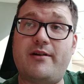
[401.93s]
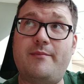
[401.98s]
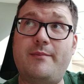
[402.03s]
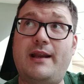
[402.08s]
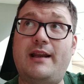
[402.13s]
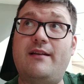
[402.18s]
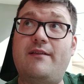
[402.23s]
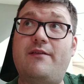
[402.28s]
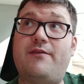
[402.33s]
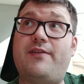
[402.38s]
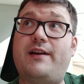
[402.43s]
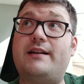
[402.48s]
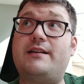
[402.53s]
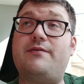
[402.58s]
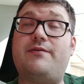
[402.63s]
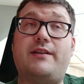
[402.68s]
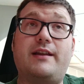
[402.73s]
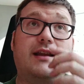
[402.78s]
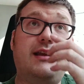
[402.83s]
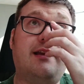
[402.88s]
I mean,
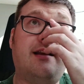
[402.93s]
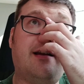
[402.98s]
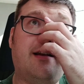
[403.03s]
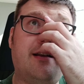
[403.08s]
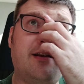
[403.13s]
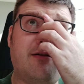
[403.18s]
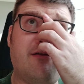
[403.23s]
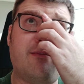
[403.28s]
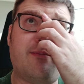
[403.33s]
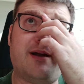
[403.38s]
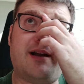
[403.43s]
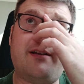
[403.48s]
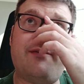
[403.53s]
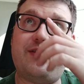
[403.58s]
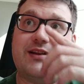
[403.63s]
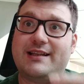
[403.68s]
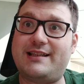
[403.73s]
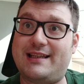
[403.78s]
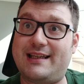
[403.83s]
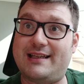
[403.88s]
effectively, I knew about
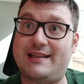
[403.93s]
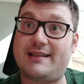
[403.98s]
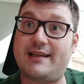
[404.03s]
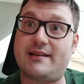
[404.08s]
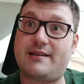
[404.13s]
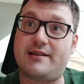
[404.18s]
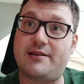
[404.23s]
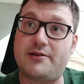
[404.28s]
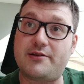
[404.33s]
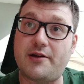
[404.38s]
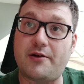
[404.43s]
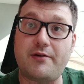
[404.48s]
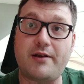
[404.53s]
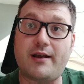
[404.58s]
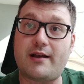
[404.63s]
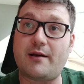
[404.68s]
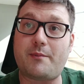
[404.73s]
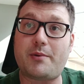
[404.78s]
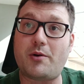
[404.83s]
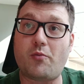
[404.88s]
its existence only
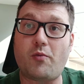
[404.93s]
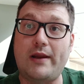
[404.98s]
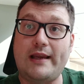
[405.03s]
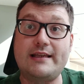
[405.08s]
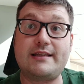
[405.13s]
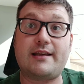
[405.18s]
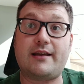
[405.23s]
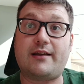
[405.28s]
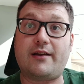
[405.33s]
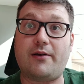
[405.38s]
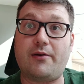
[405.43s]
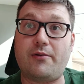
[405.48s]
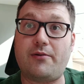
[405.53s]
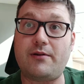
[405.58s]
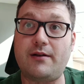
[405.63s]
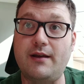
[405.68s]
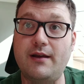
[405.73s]
a couple of weeks ago,